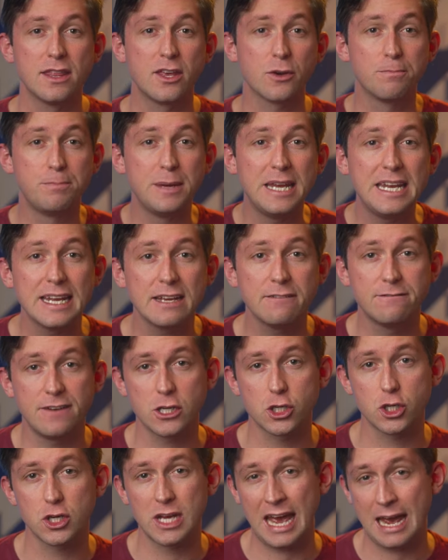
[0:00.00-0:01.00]
They're beating
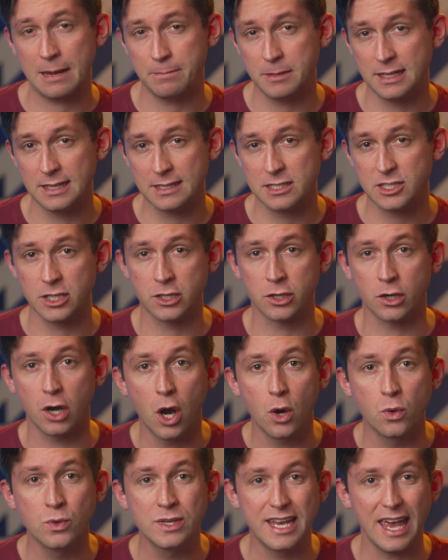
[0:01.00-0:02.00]
venture capitalists at their
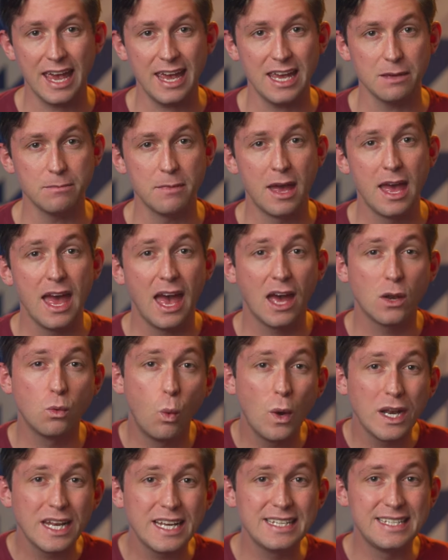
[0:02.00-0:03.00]
own game and
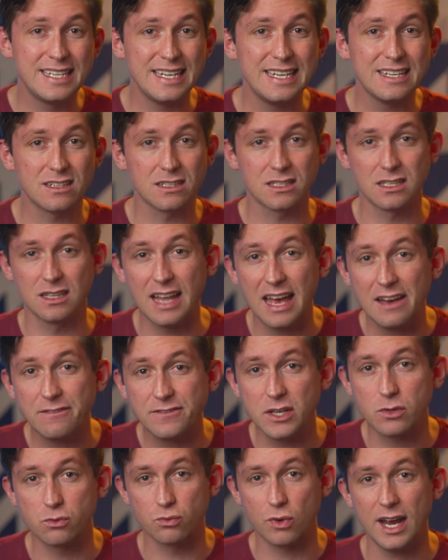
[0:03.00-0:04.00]
winning deals
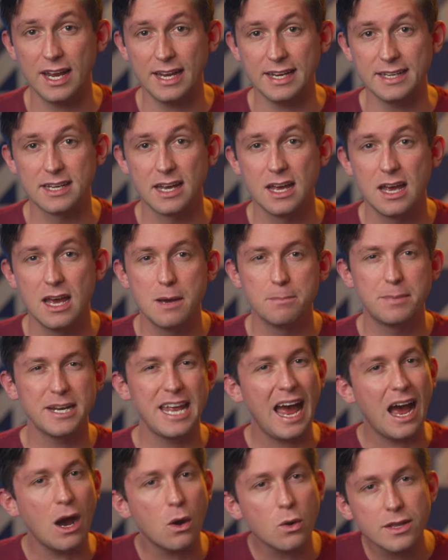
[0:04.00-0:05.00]
left and right, but
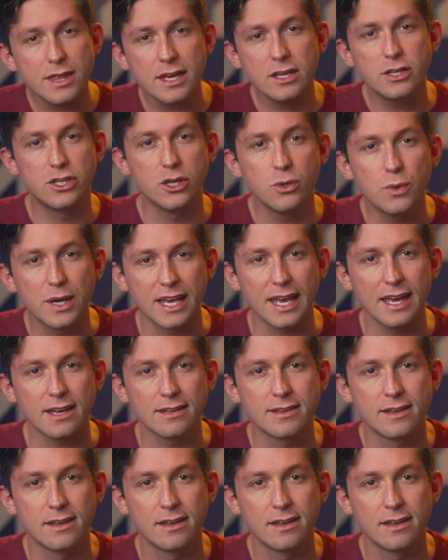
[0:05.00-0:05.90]
how are they doing it?